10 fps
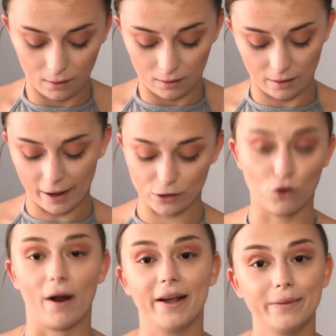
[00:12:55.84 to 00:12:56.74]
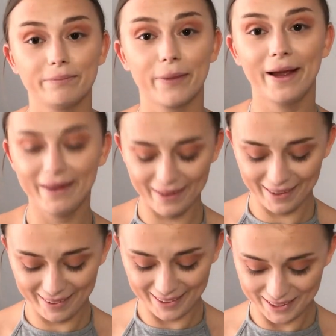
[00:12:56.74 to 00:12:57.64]
So that's great.
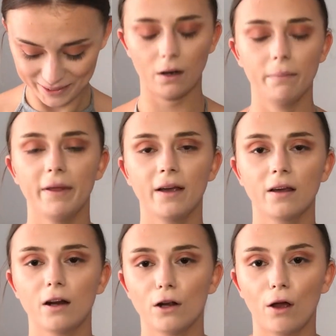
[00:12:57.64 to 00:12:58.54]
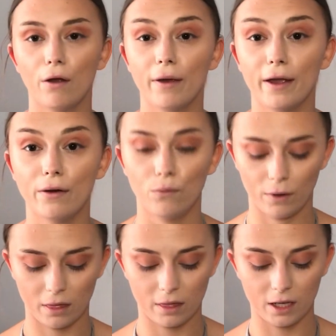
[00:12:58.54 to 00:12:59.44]
I'm then going to go in
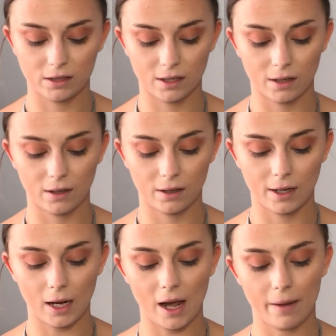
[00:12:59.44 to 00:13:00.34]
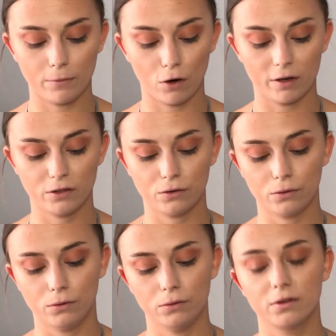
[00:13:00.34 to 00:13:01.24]
with this Glam
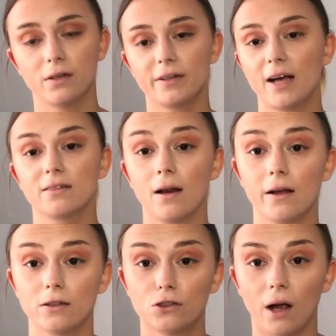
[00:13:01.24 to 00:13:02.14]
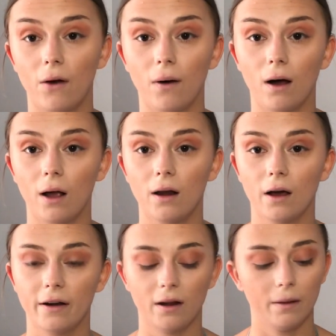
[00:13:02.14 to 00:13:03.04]
Crystals Dazzling Gel
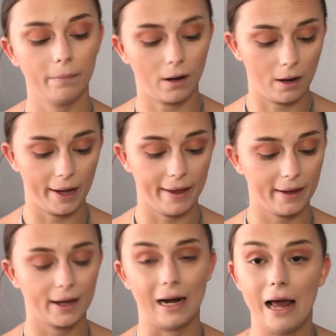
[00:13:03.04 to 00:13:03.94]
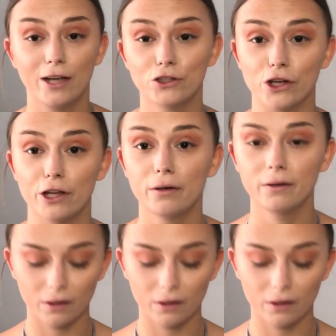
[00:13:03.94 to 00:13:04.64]
Eyeliner by Collection.